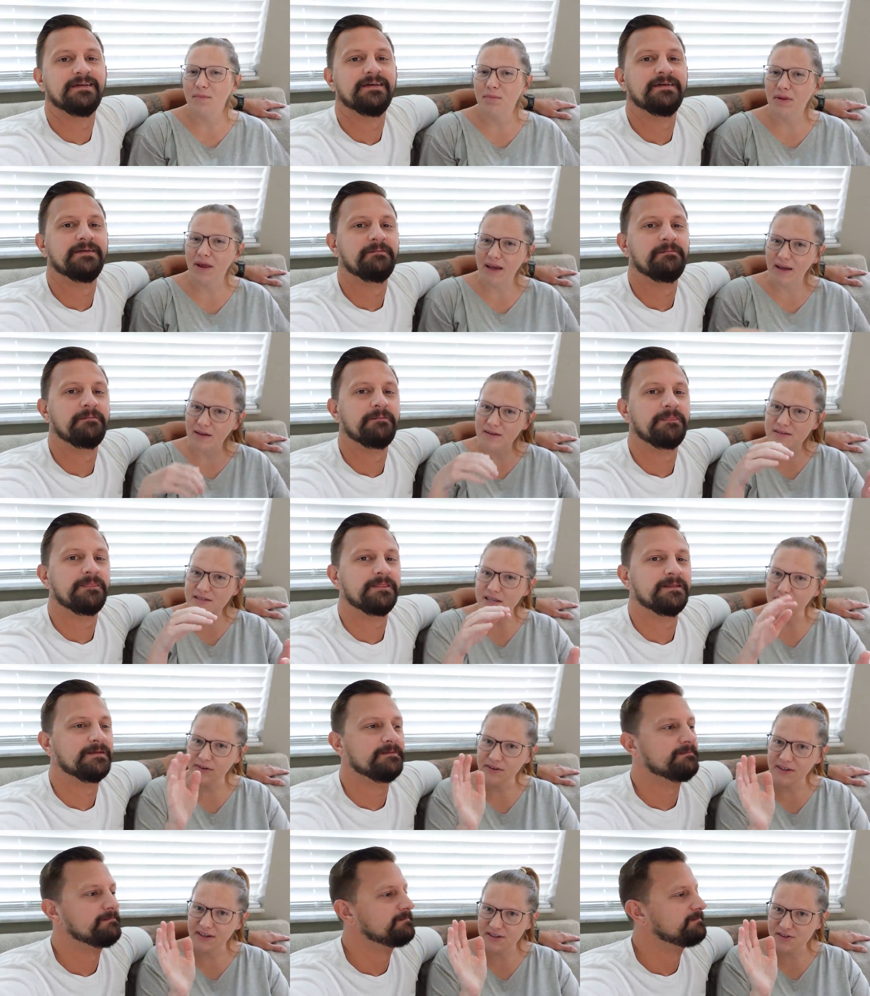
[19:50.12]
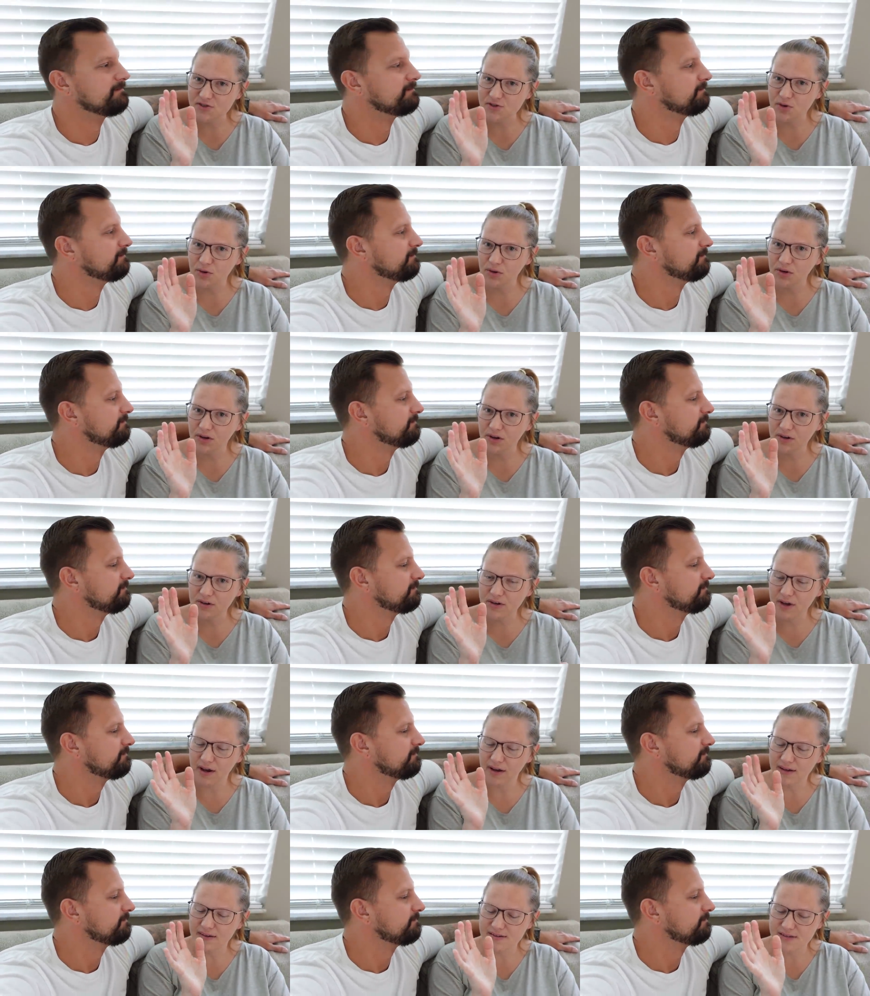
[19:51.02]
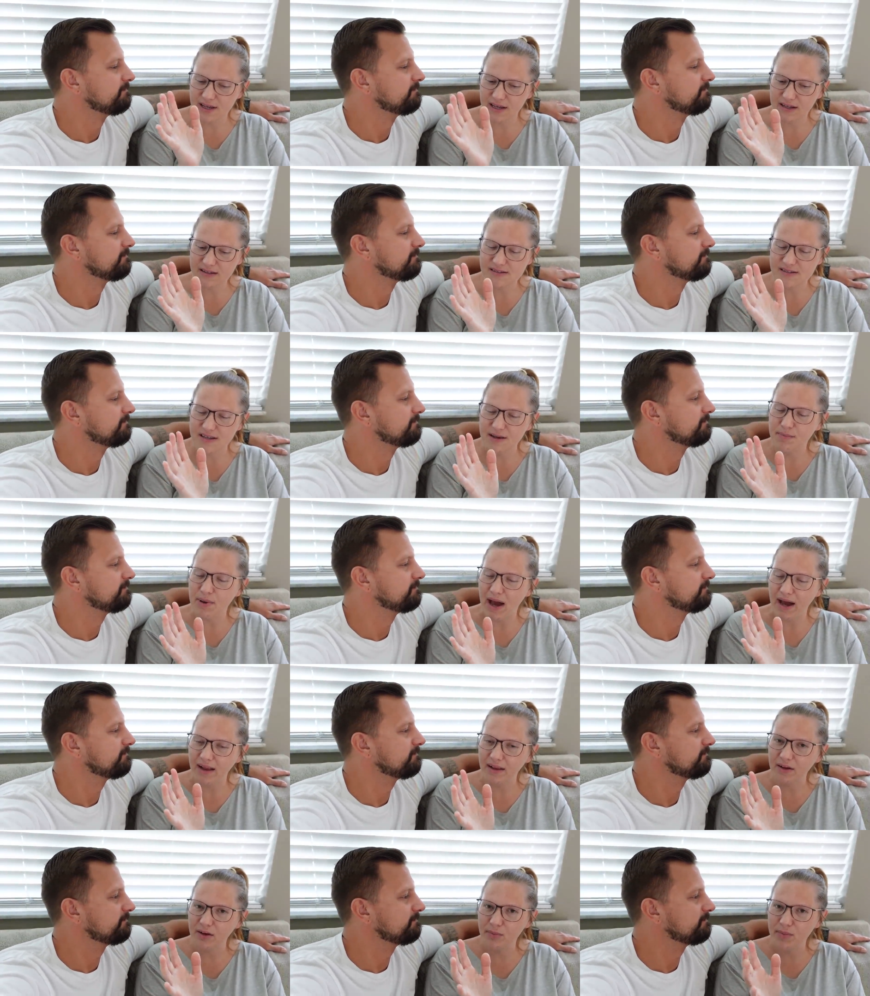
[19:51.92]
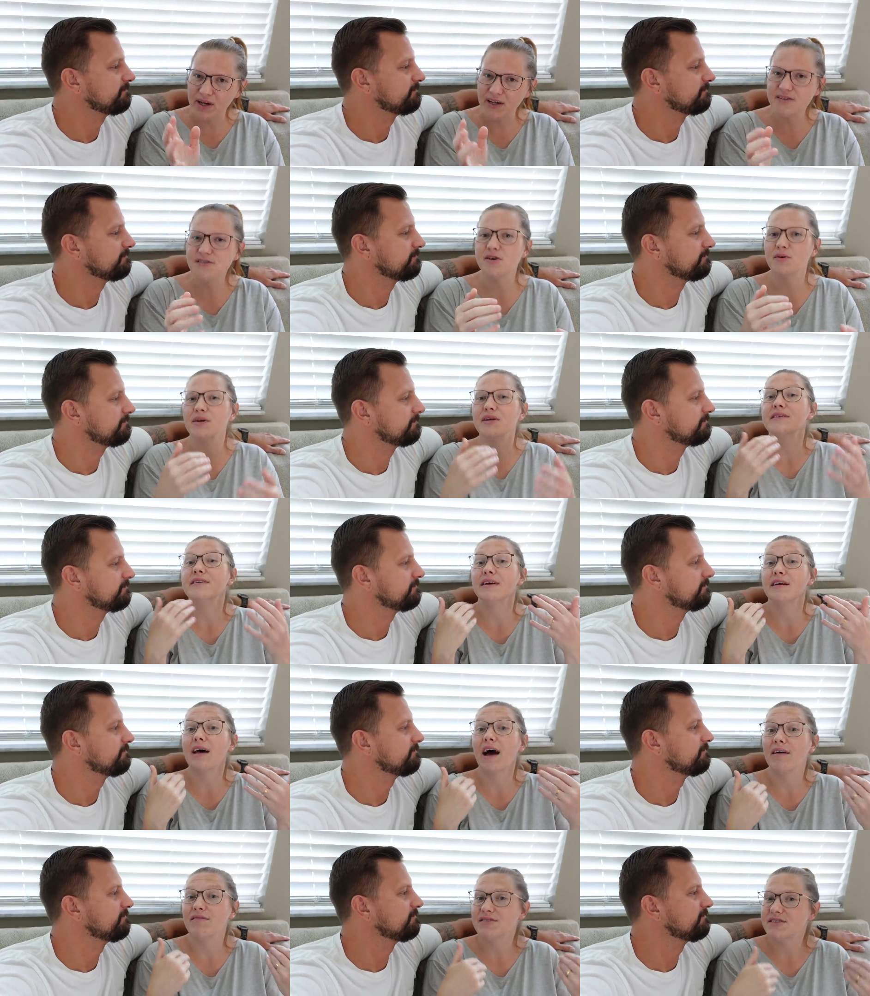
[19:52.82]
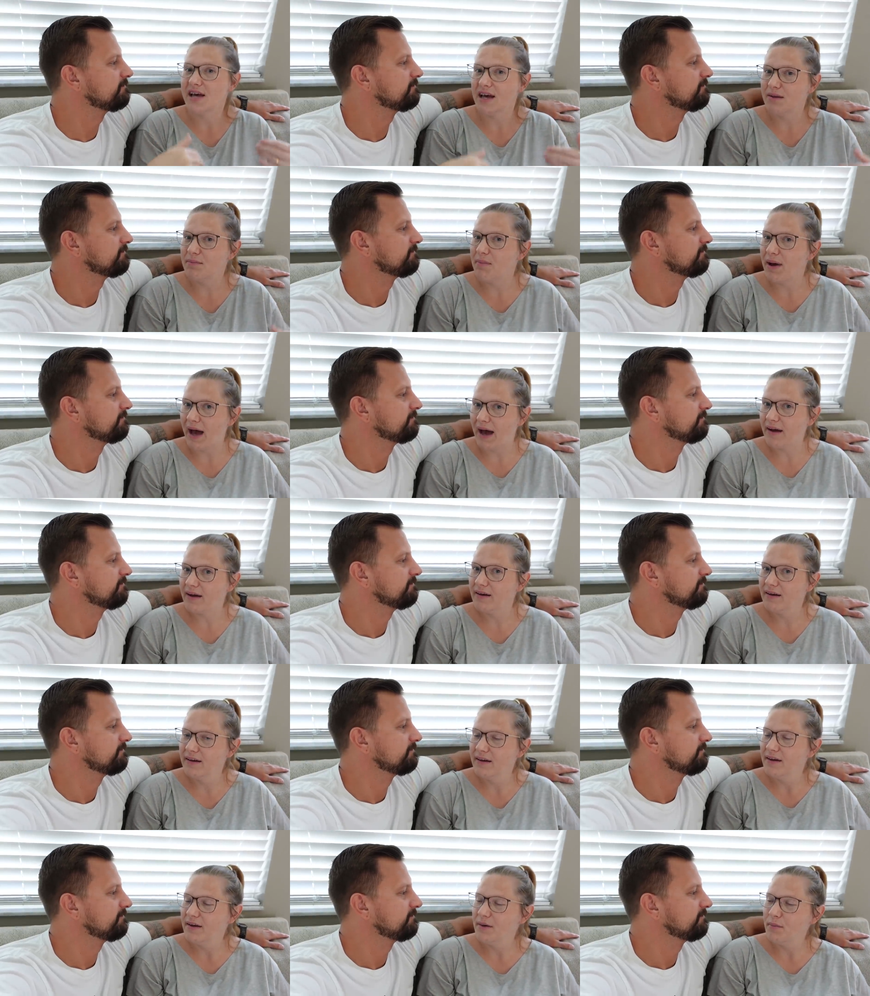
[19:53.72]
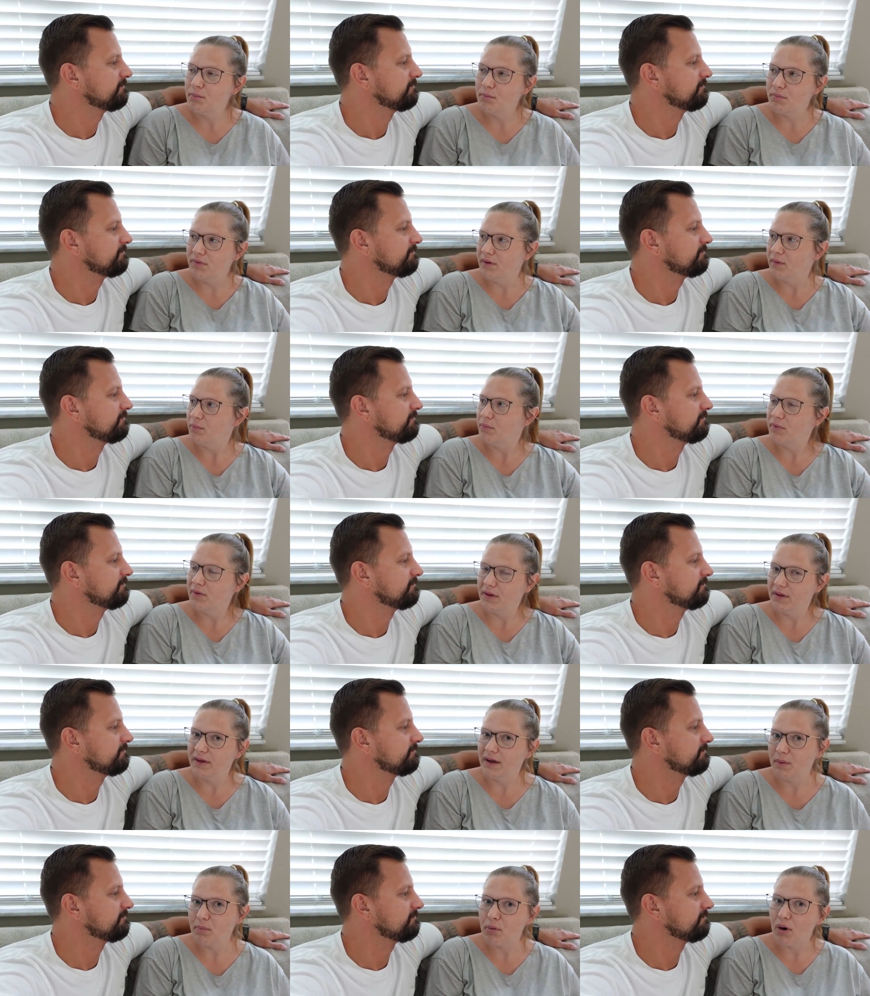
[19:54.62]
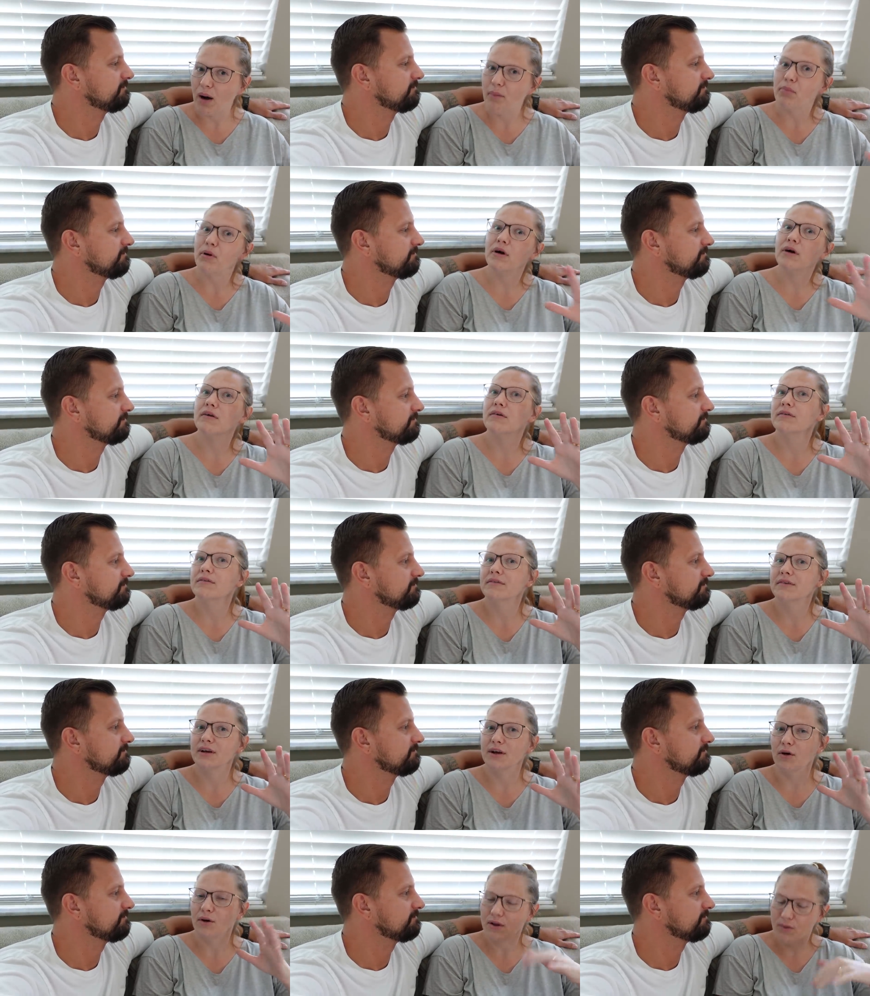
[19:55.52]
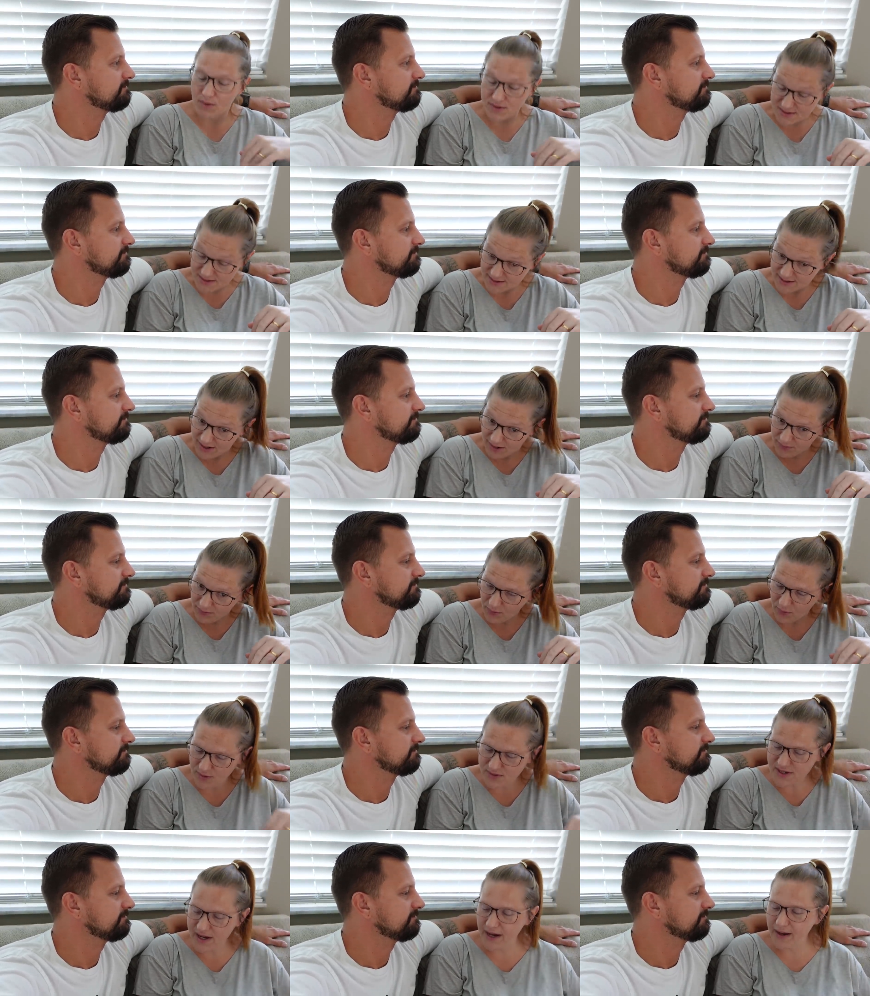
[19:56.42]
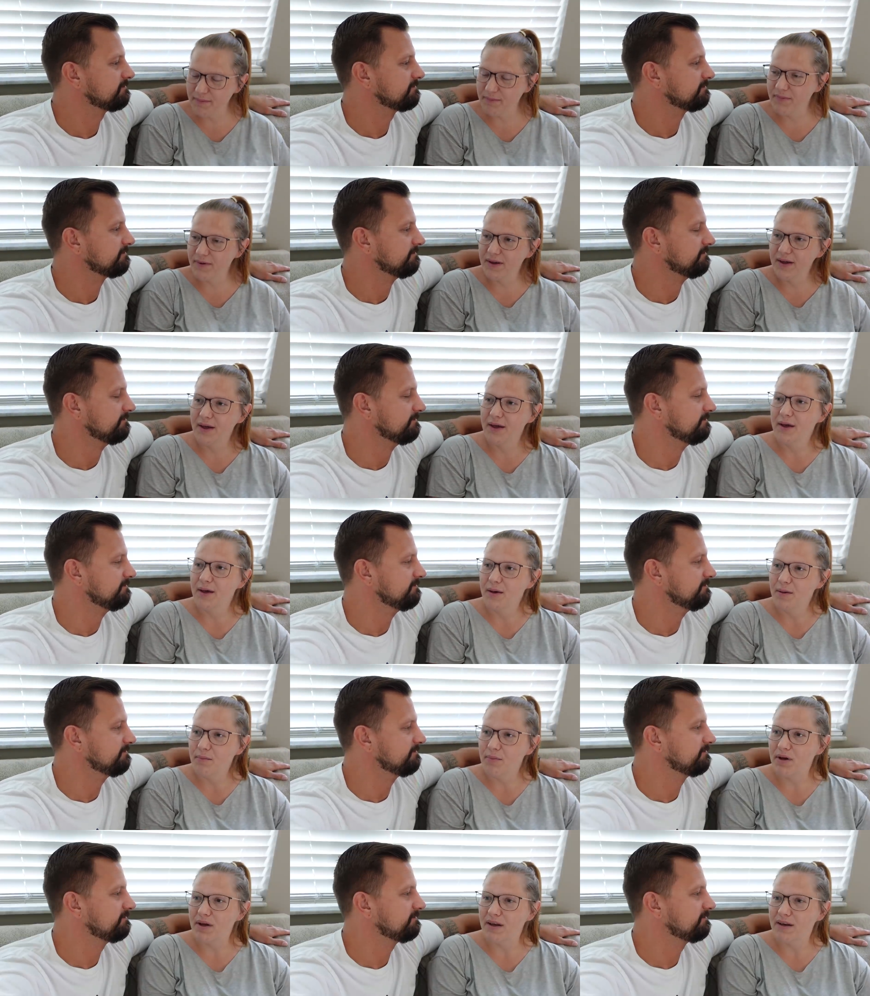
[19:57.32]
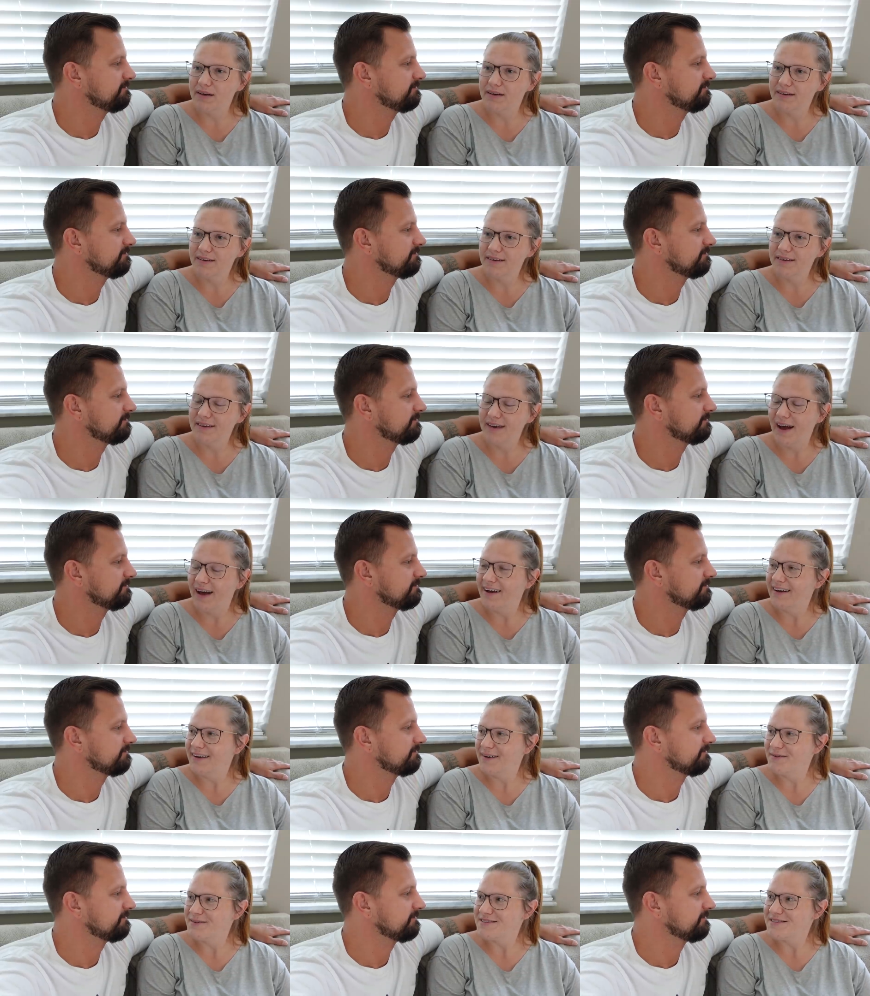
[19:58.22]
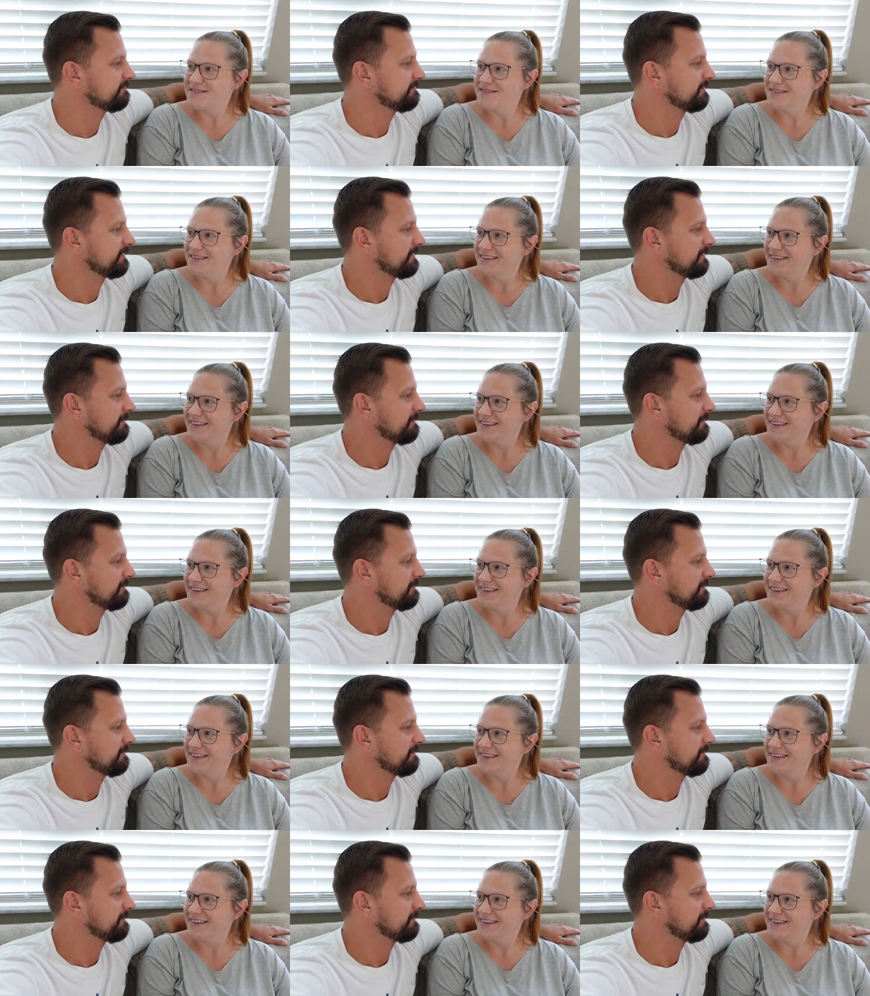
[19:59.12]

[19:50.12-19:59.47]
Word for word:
Speaker 1: up like tilting his stroller, his like seat back a little bit, so he did have his head back, the, the like proper, you know, he wasn't down the whole time. Mm-hmm. But yeah, he was.